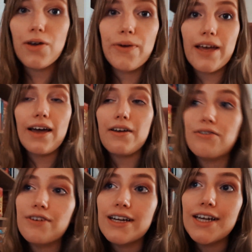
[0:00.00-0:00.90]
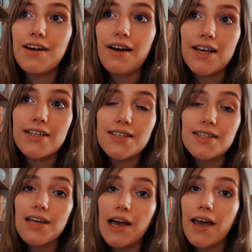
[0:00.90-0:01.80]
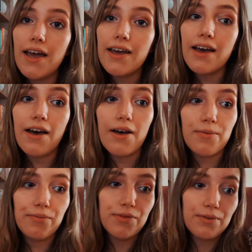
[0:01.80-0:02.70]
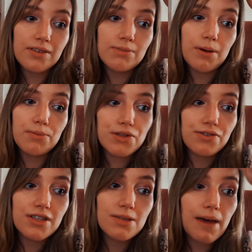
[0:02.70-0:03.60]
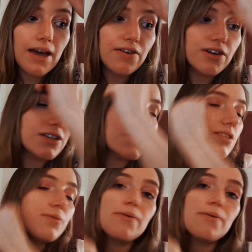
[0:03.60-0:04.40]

We had a really nice day with my boyfriend's parents.